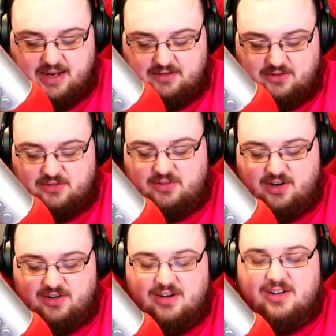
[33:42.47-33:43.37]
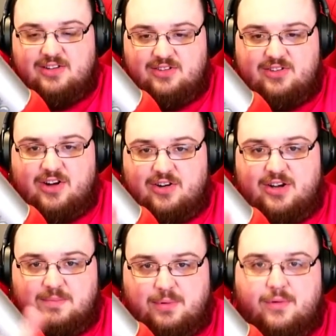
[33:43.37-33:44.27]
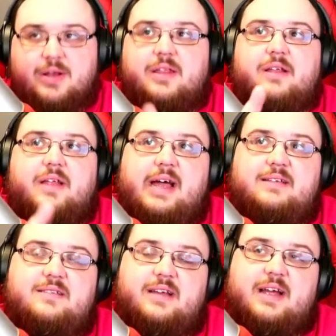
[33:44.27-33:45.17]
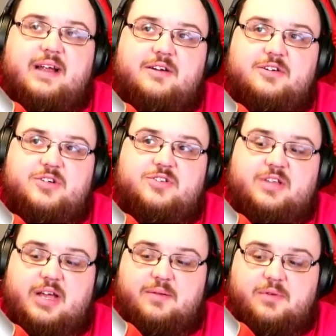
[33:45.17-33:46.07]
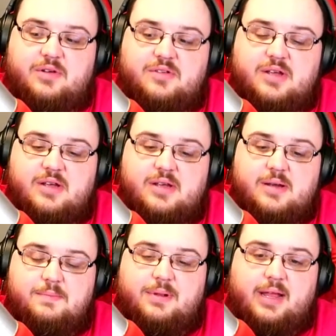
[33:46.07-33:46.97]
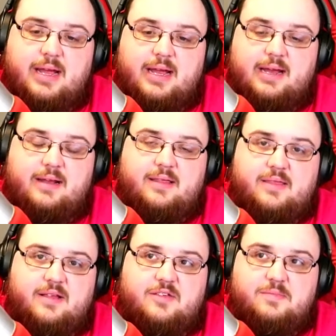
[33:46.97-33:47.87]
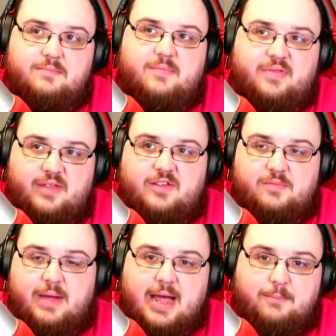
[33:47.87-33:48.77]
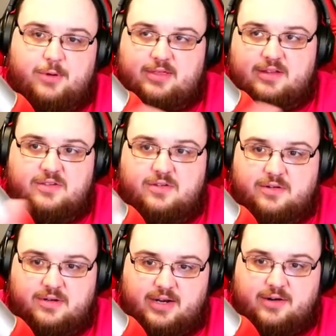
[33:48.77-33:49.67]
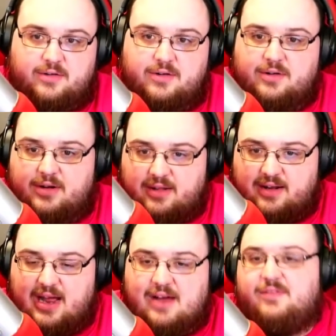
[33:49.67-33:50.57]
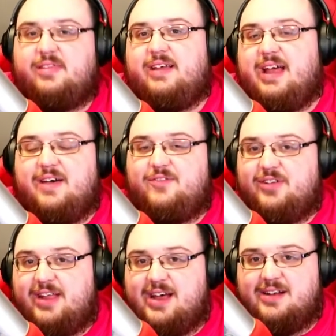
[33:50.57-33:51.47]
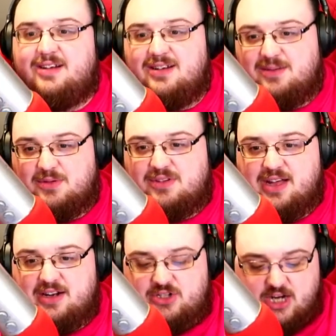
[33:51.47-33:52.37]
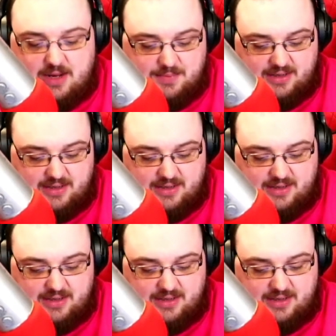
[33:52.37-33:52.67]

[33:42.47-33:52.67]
So start your point. The last thing I heard you say was play this map with this certain character, and then everything after that was kind of choppy.